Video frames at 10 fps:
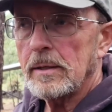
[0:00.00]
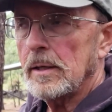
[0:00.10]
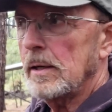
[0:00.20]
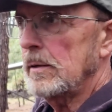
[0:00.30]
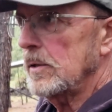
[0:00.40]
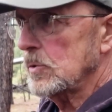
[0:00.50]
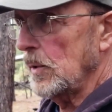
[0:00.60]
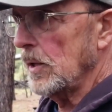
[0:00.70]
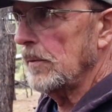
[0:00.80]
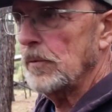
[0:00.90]
It's
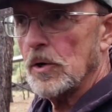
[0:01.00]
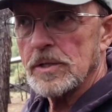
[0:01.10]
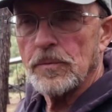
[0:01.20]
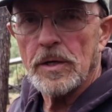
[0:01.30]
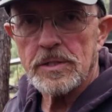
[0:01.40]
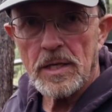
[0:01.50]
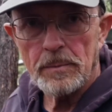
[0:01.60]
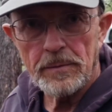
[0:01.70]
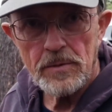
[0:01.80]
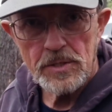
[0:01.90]
when our forest friends come
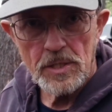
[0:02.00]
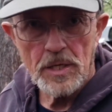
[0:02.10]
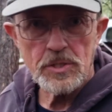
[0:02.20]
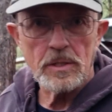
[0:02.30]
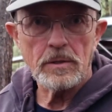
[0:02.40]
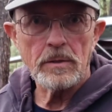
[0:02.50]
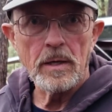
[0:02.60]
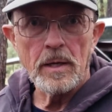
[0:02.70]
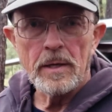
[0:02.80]
and visit us, and they're